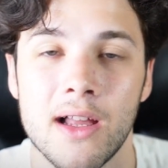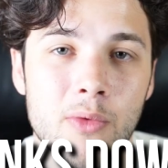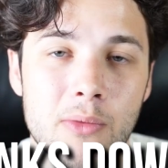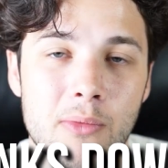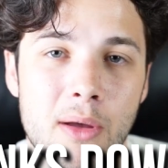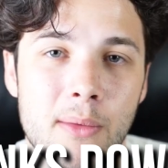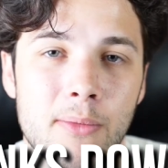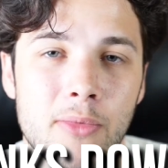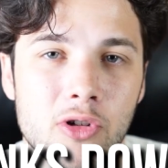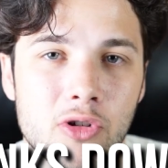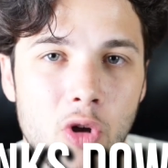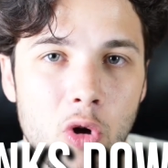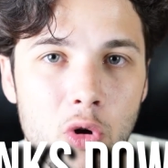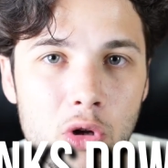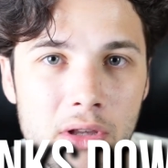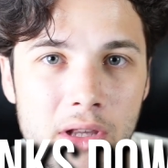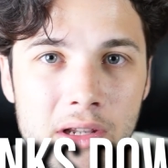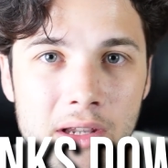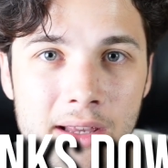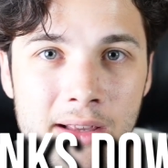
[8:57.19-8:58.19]
Remember
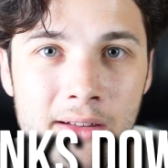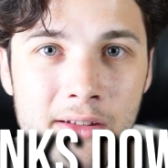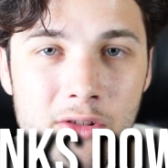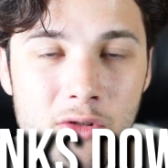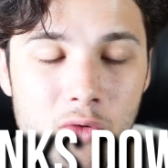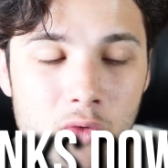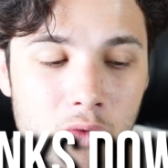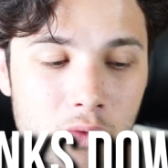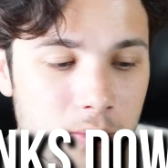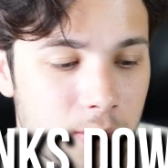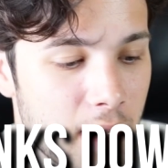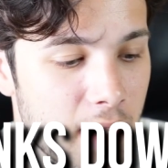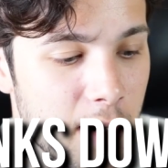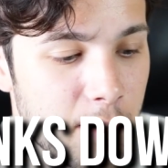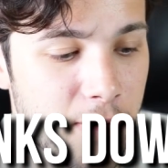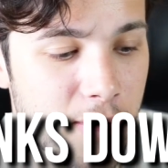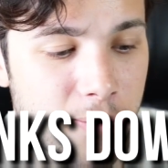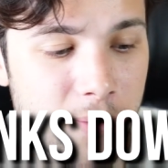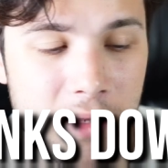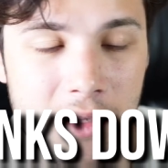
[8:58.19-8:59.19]
all the links to
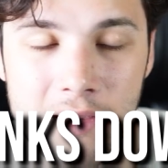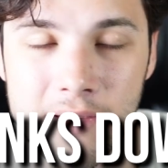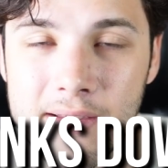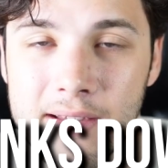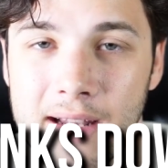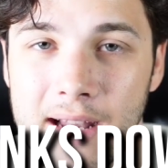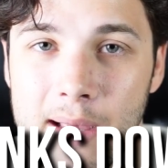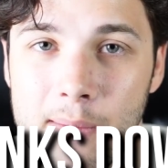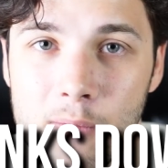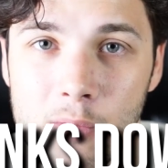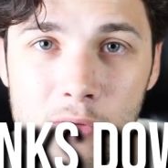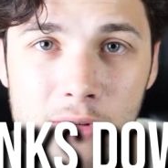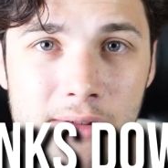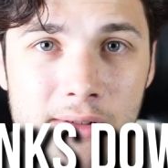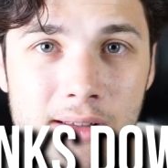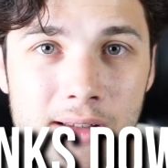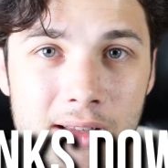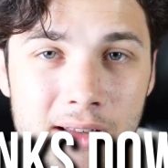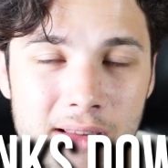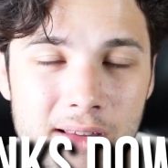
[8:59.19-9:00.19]
every build that I
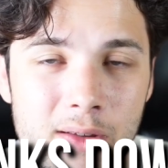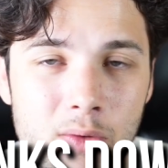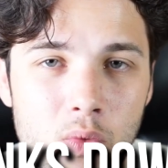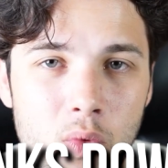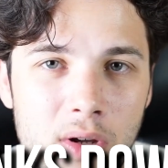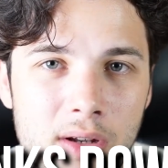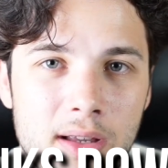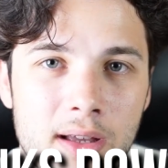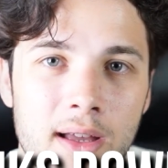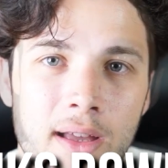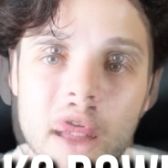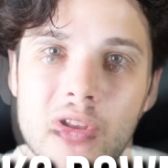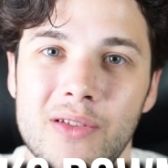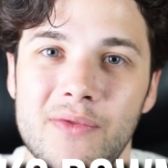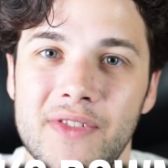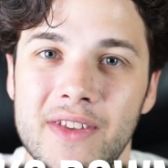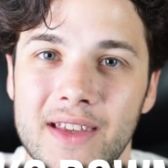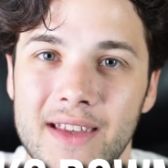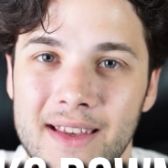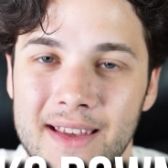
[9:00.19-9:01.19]
boosted in this one will
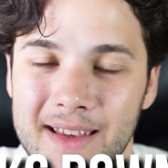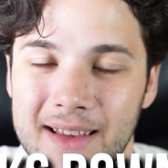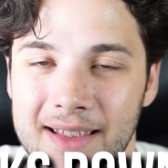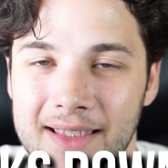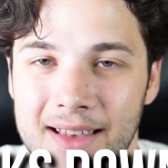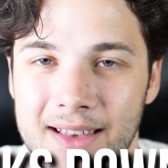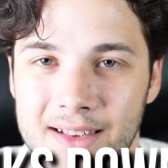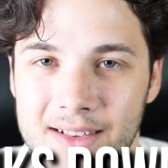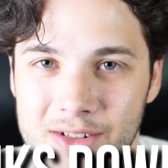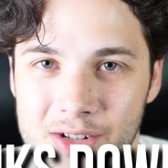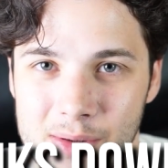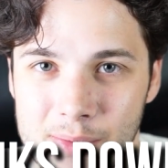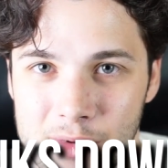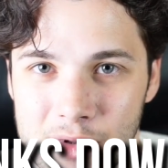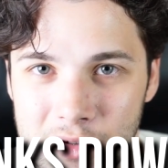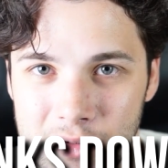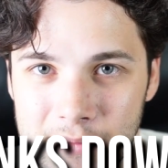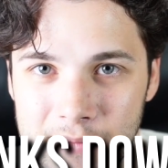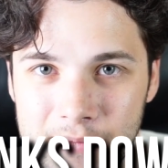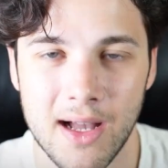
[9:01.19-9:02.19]
be in the
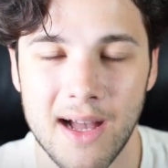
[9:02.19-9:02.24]
description.